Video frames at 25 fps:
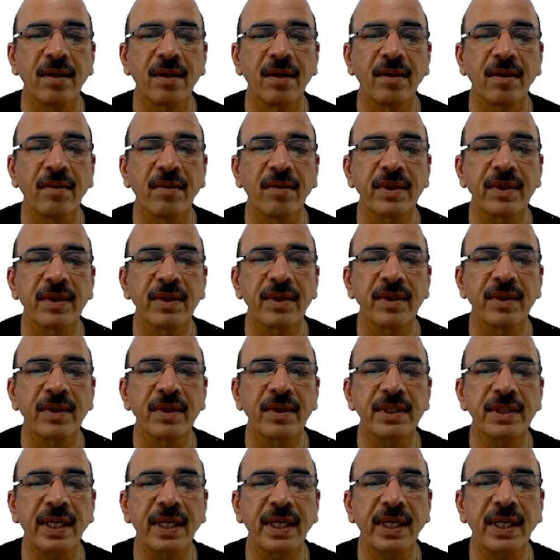Which is the
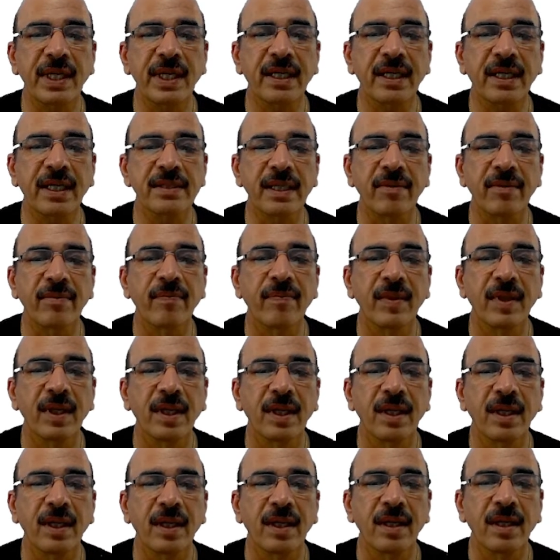correct answer here?
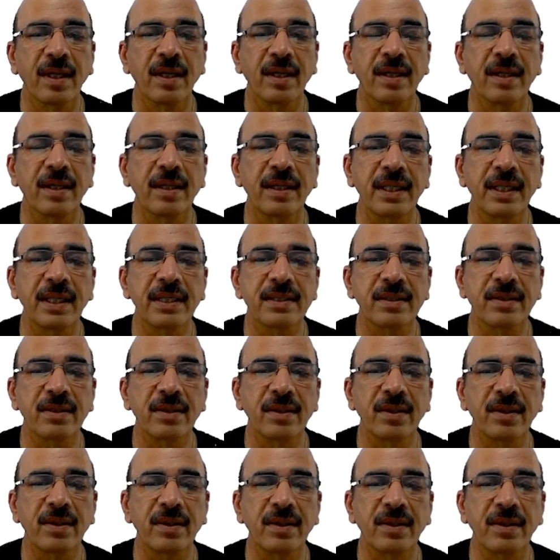Yes,
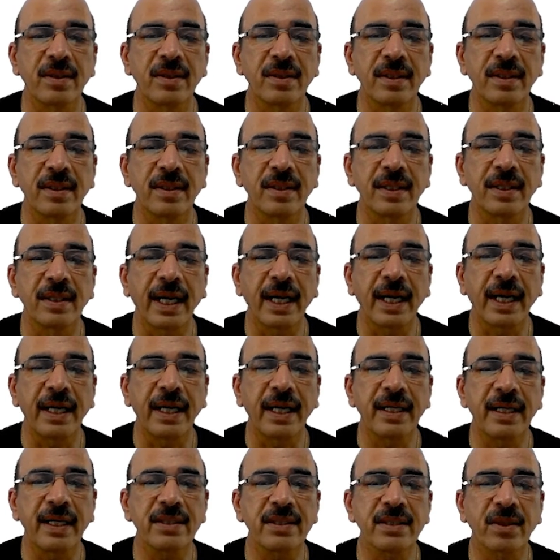the 90 is
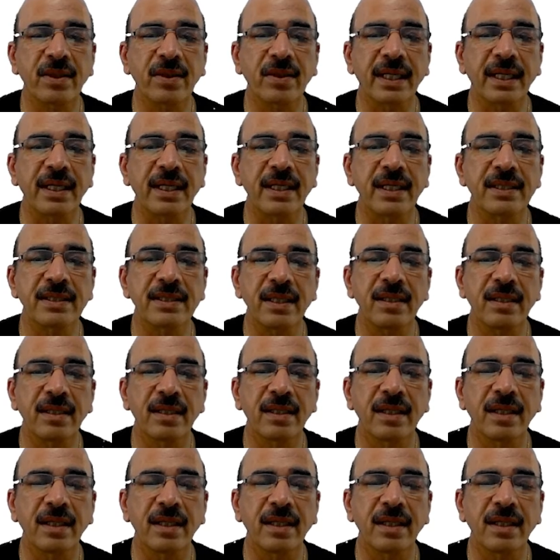not correct answer.